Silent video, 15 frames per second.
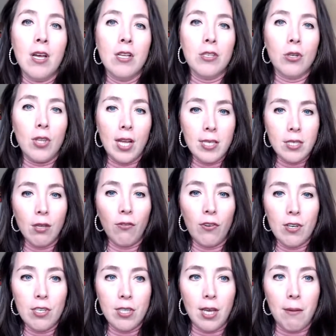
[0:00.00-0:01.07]
So that's the
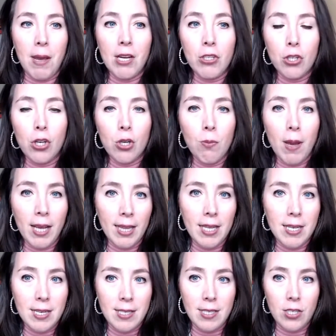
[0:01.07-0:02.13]
first thing. Make sure you make
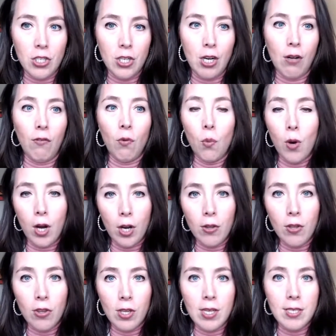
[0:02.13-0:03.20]
the decision of what are
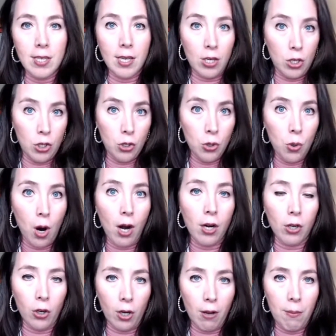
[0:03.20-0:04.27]
the things that you
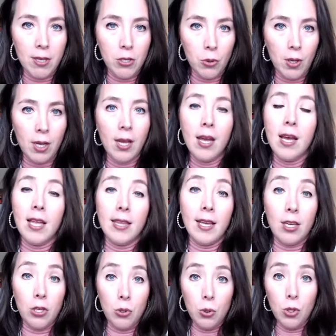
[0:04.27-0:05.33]
are going to be doing
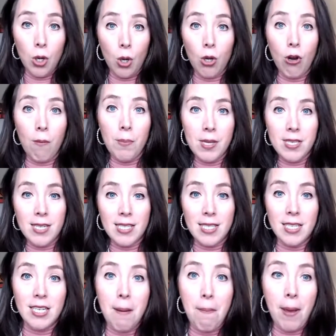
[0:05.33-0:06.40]
that you know your
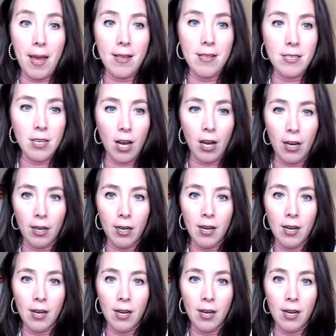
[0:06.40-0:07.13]
business depends on.